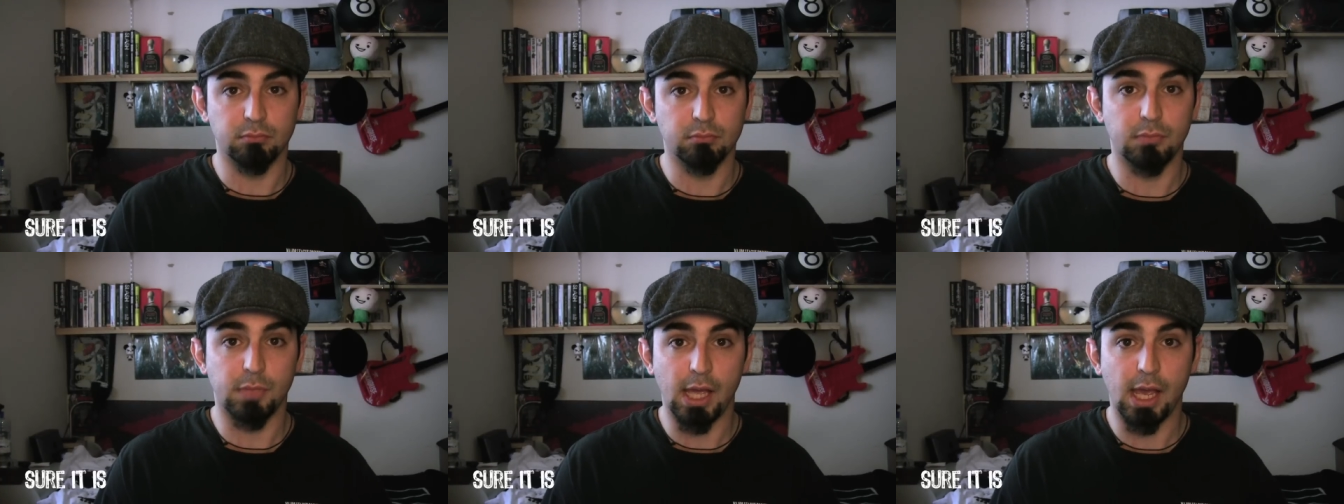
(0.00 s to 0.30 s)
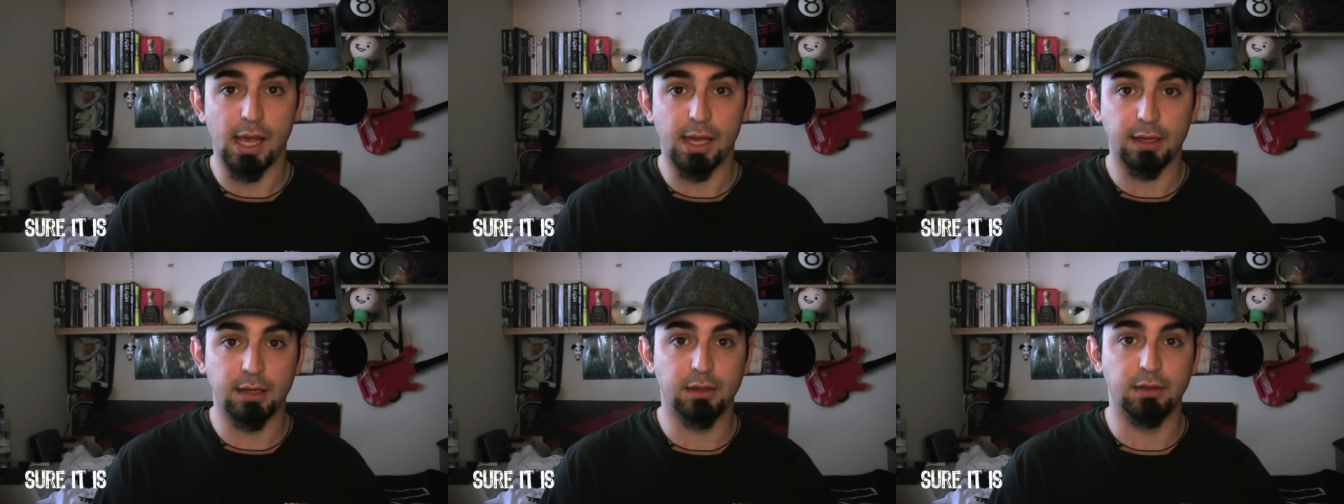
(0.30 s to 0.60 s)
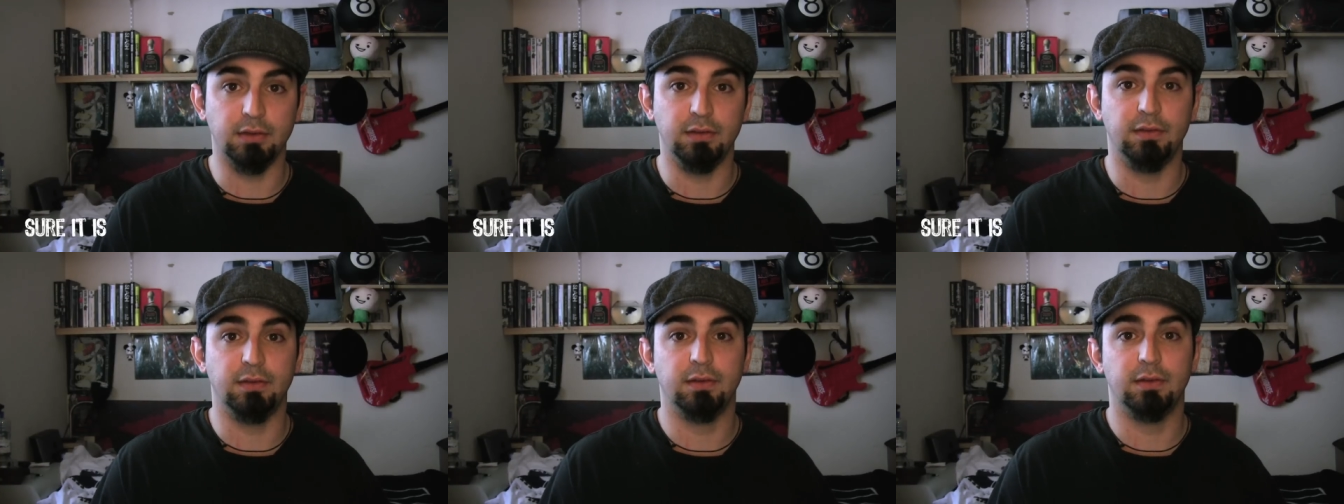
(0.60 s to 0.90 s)
Yeah, it
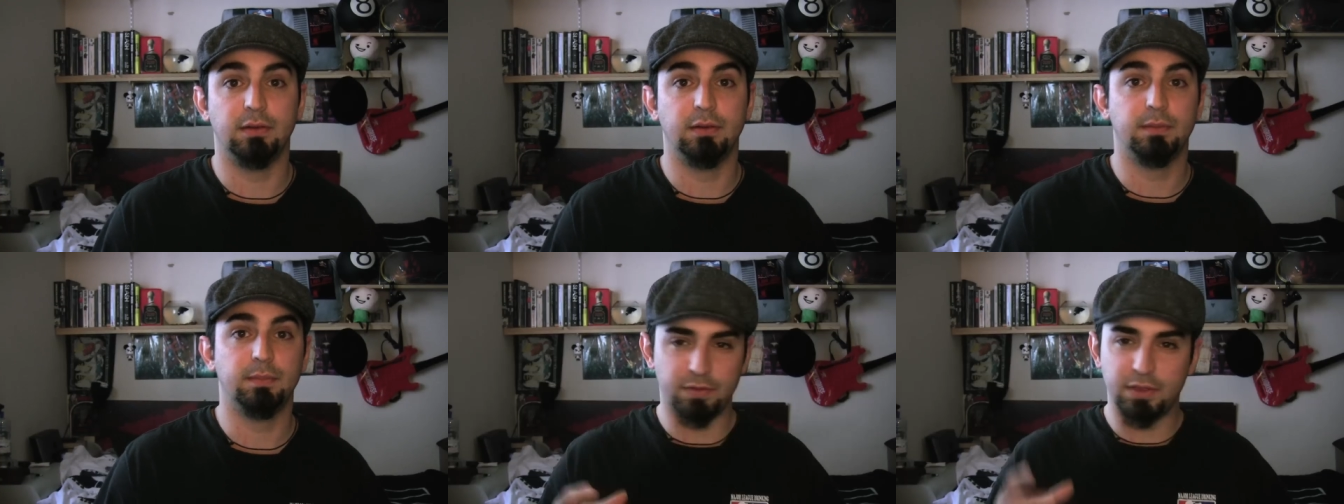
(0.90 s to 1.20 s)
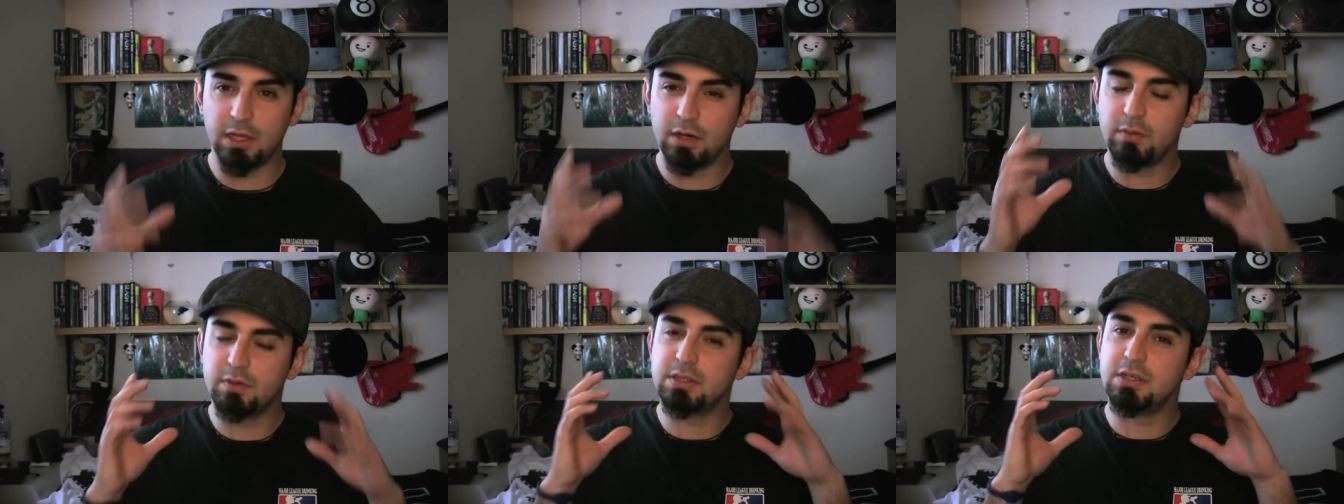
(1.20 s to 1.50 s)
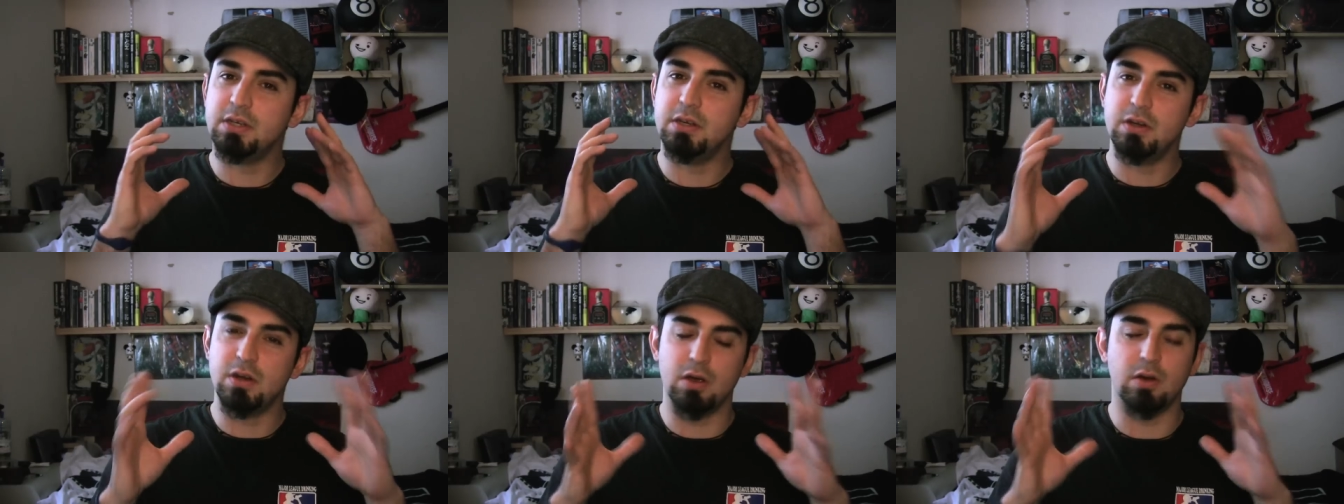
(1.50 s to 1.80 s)
is. There is
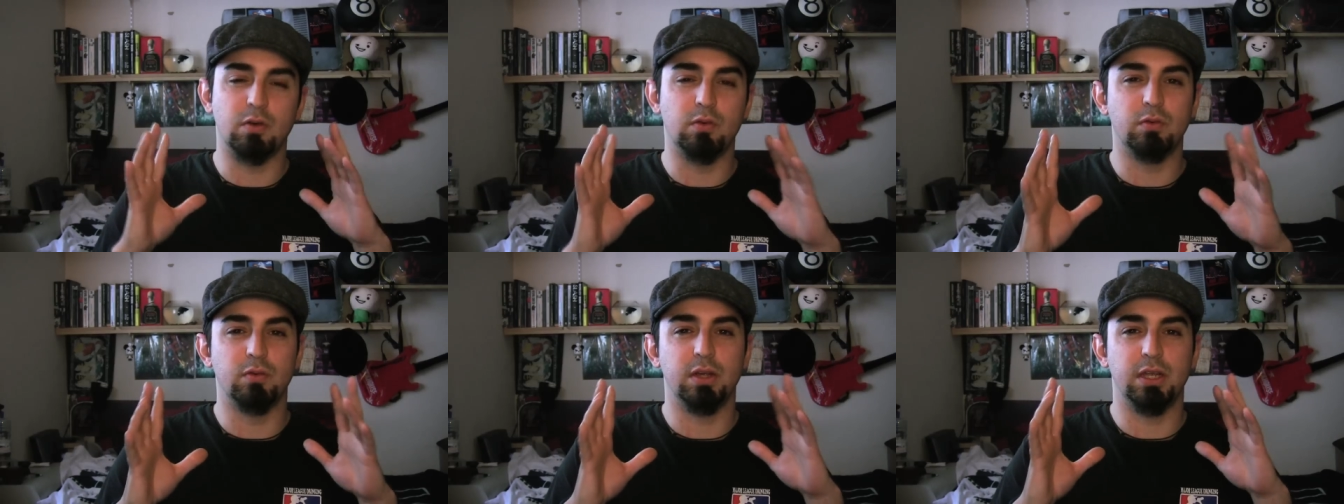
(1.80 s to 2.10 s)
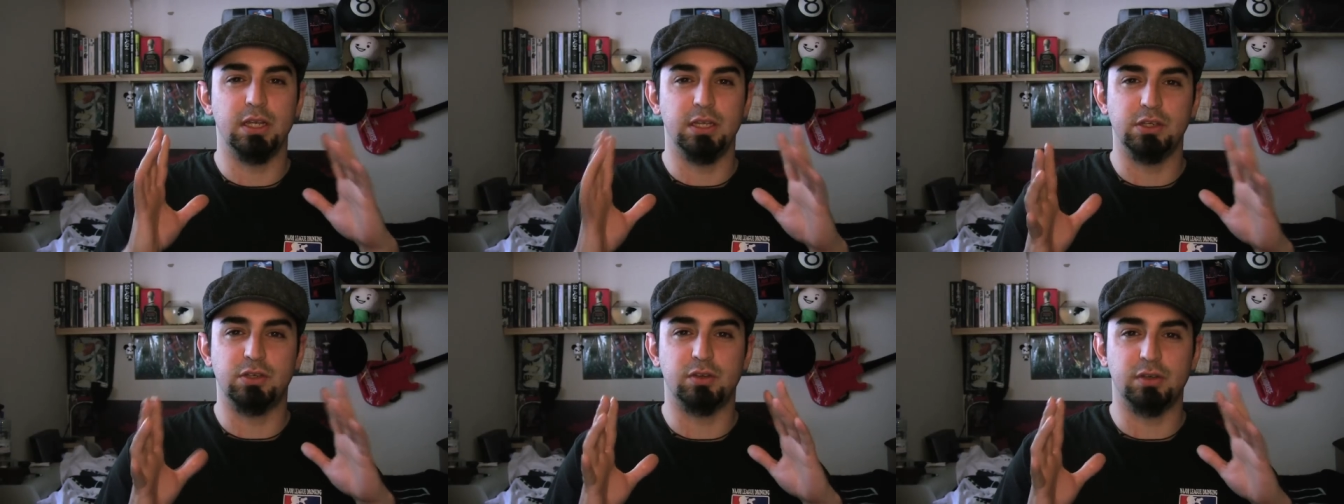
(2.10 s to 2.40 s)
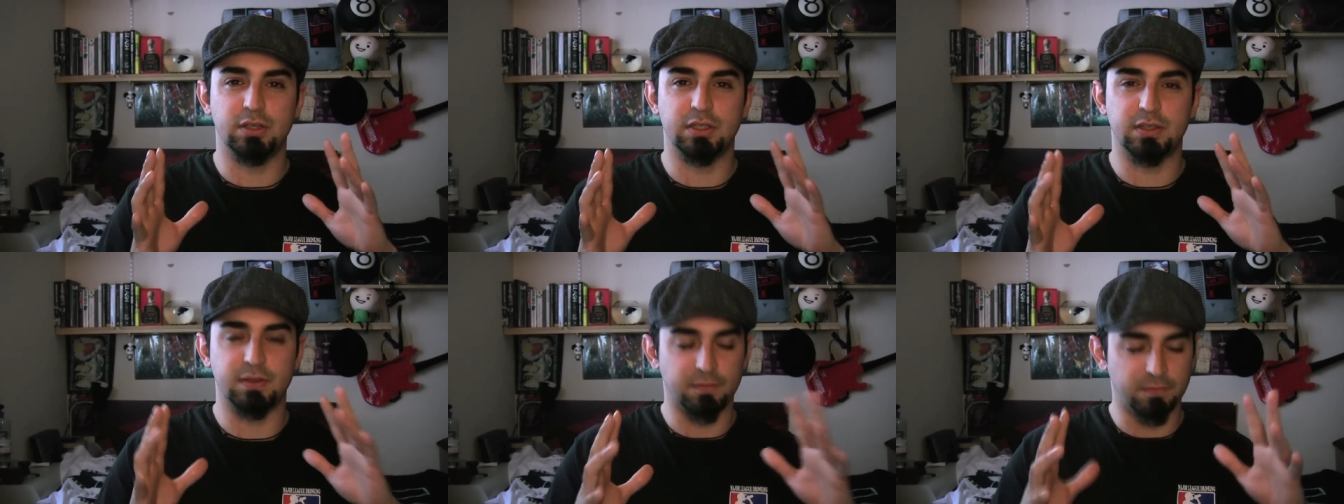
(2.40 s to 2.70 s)
no
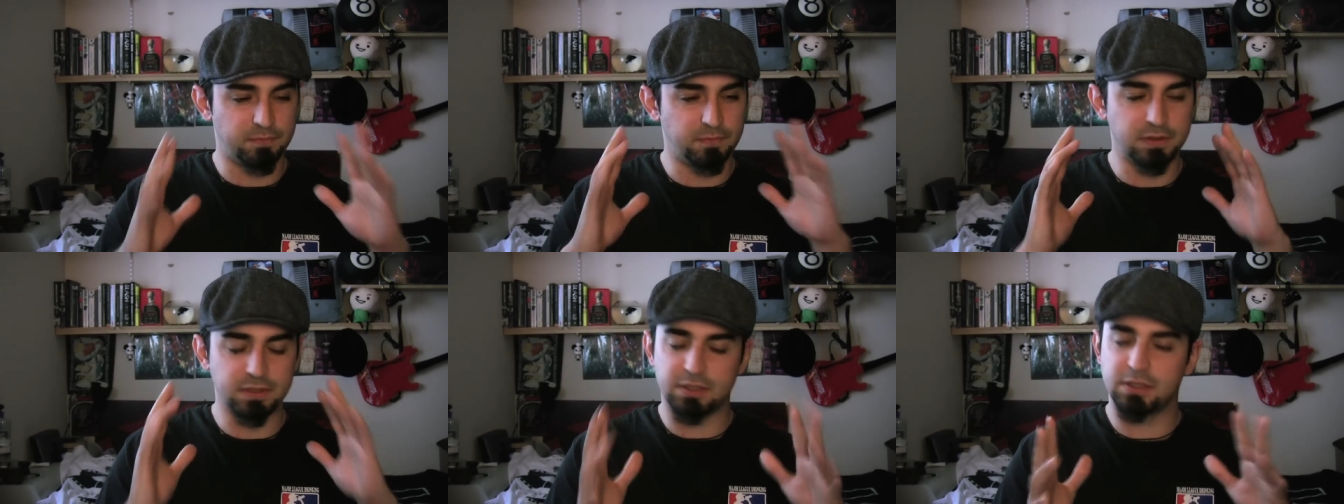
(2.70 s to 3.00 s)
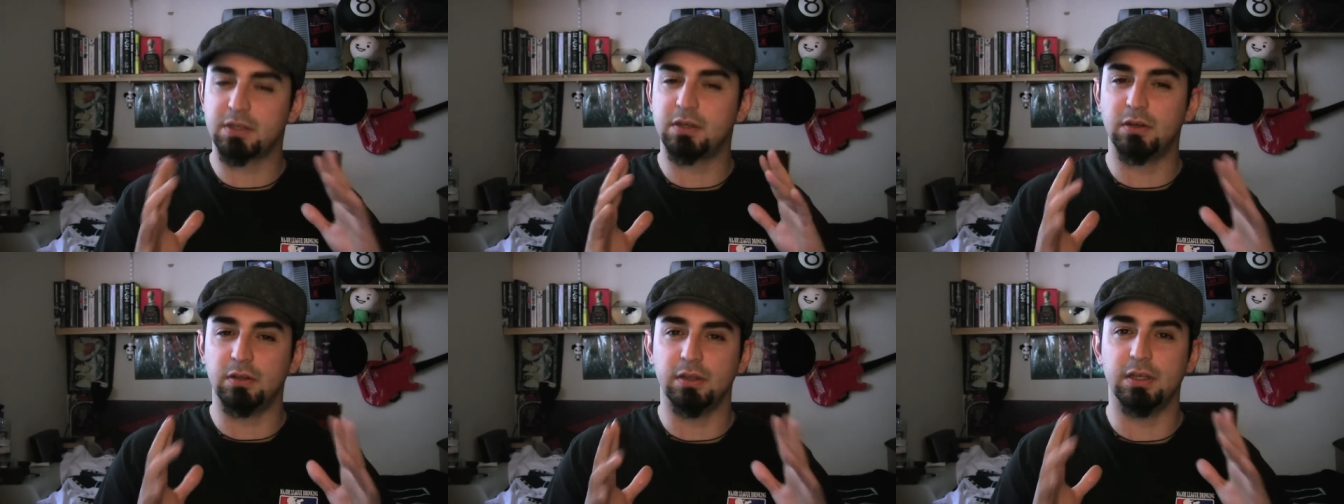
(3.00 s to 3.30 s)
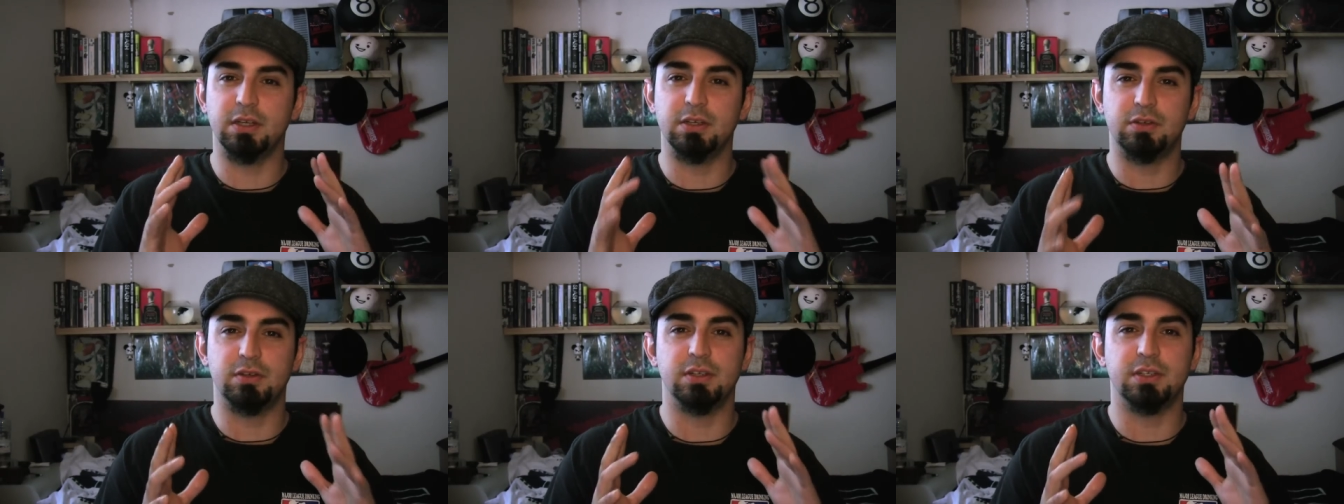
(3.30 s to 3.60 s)
interest, physical
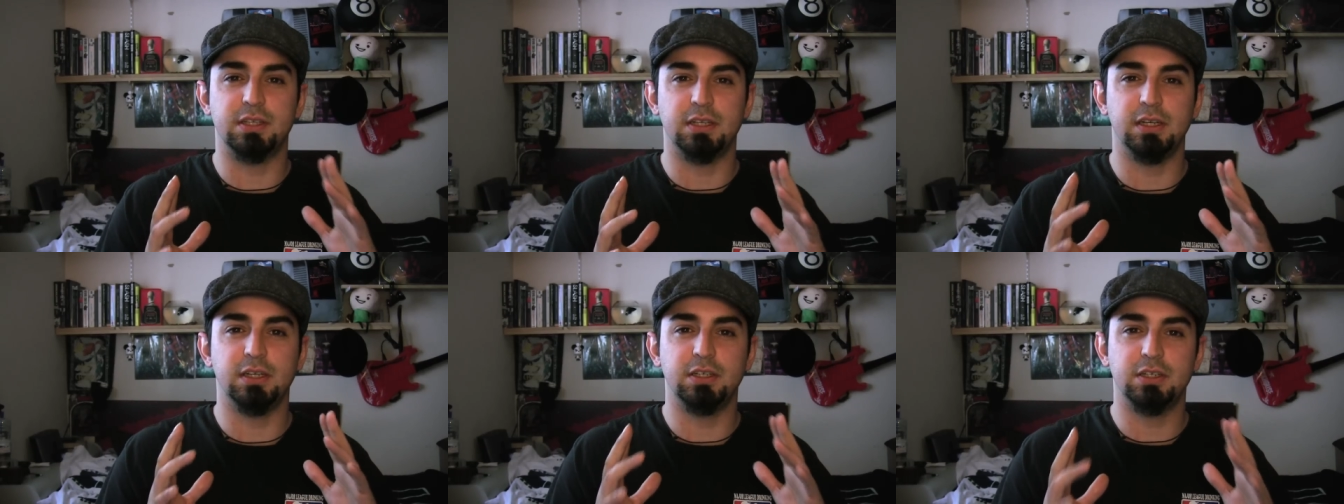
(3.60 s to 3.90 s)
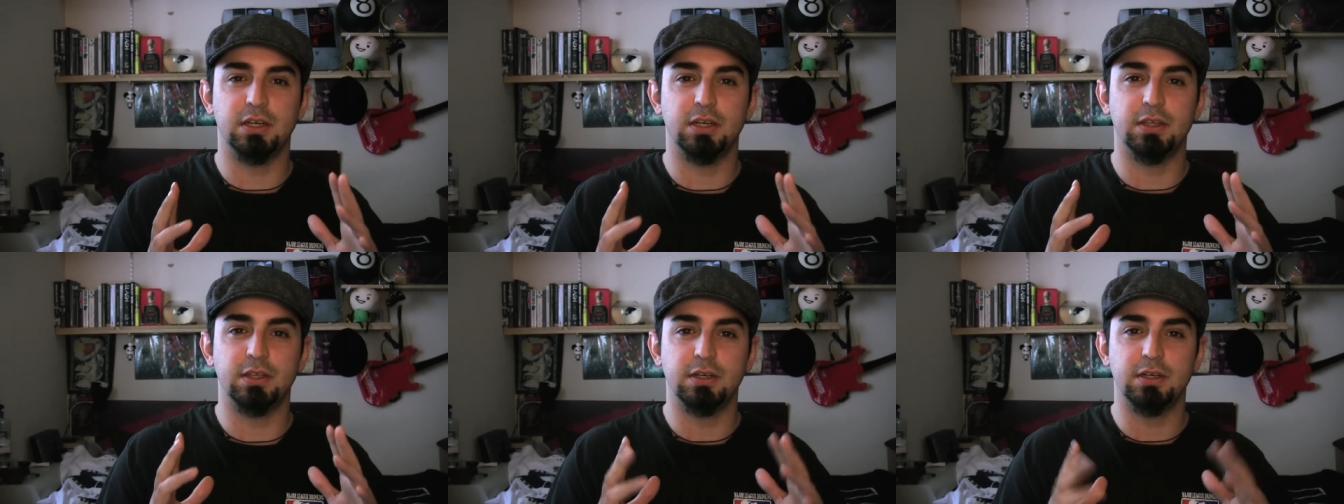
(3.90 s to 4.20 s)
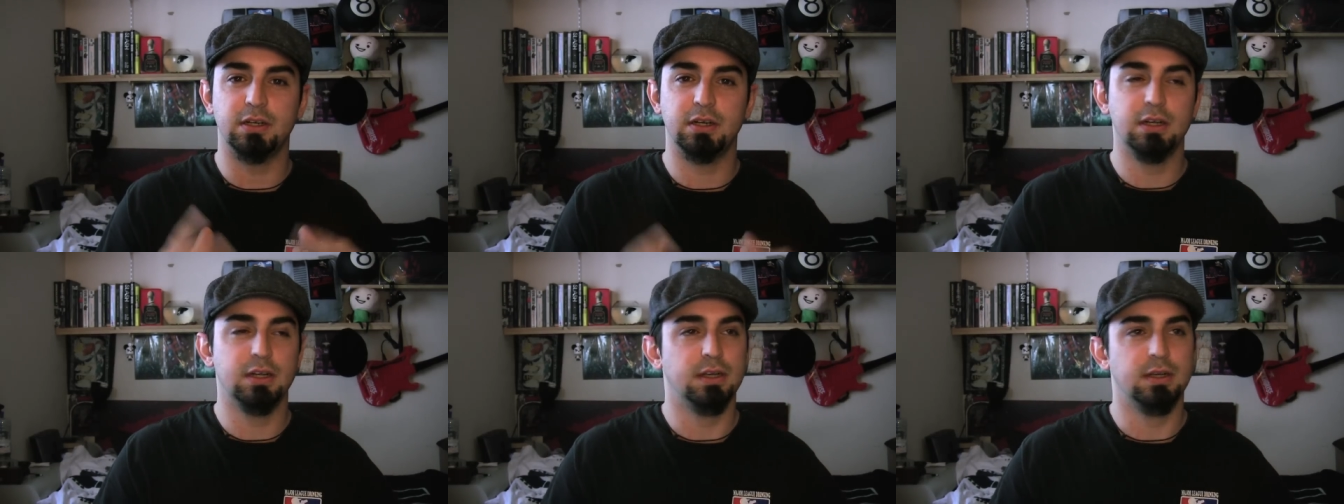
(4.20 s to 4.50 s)
interest in each other,